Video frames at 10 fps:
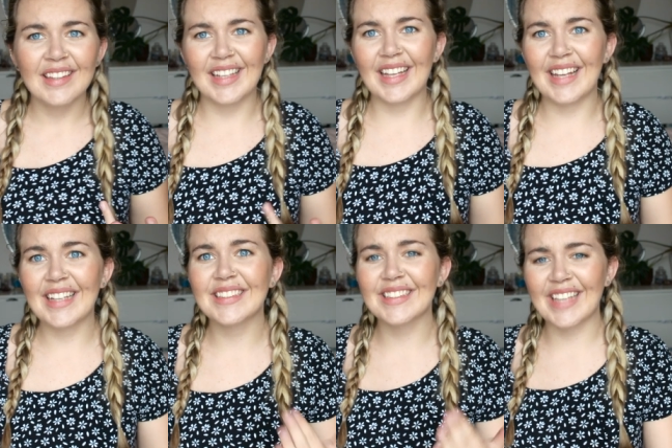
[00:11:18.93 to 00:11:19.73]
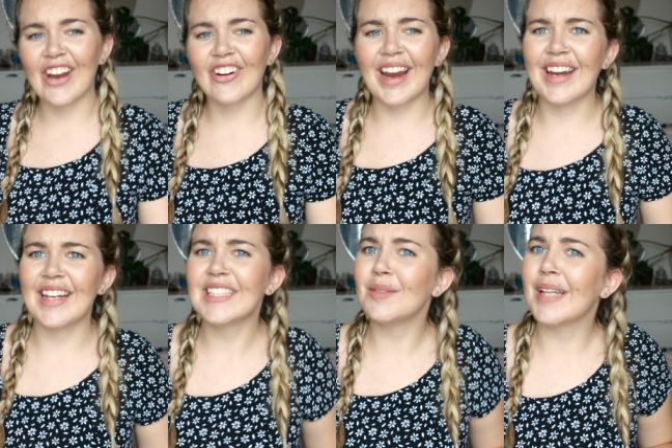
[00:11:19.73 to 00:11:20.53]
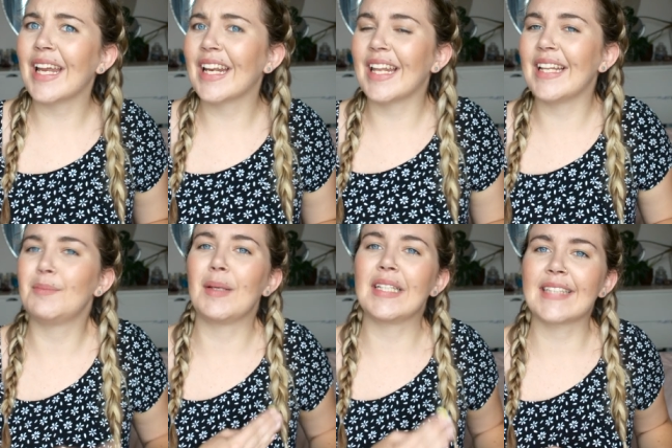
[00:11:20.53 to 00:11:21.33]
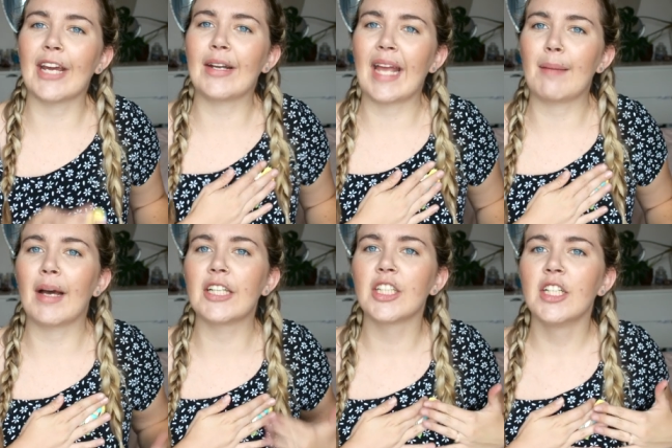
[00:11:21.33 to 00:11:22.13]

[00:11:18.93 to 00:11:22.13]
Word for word: they're less scary and intimidating than this big scary name badge.